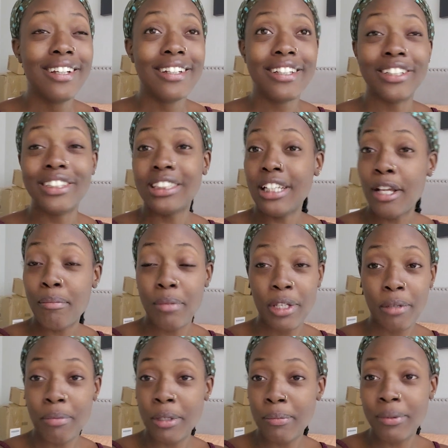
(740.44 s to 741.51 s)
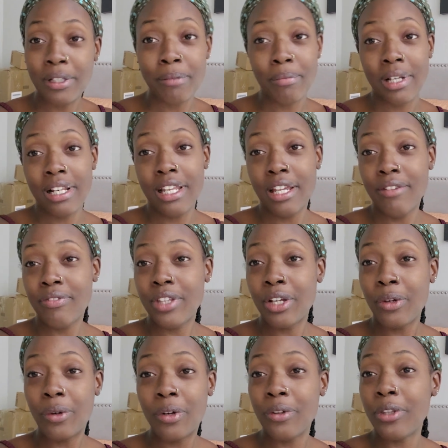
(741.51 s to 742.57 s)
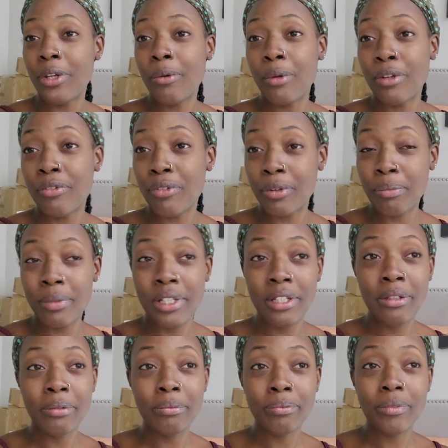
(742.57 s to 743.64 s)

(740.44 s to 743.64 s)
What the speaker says: there's not many people in my life that go out their way for me